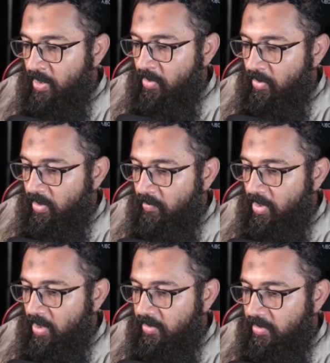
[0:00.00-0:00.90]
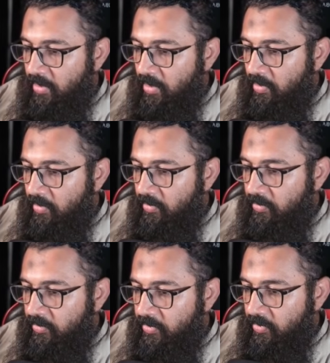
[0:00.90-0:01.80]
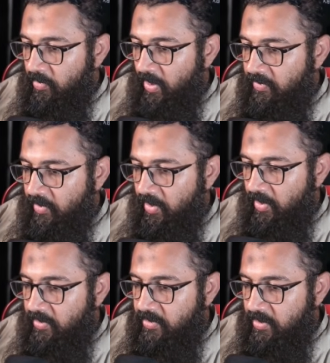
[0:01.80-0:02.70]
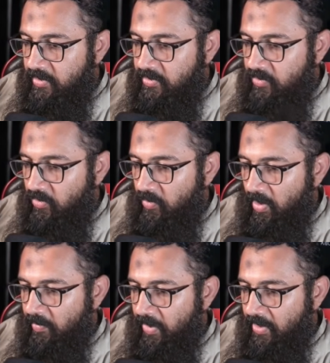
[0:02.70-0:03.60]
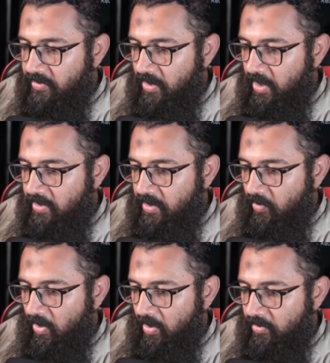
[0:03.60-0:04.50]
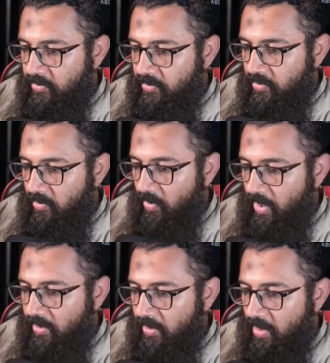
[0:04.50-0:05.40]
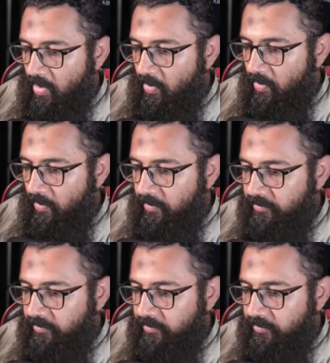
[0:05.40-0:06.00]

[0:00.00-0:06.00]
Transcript: Okay, Markdown, UI 3 regions, toolbar, page size, and we're good to go. I think now.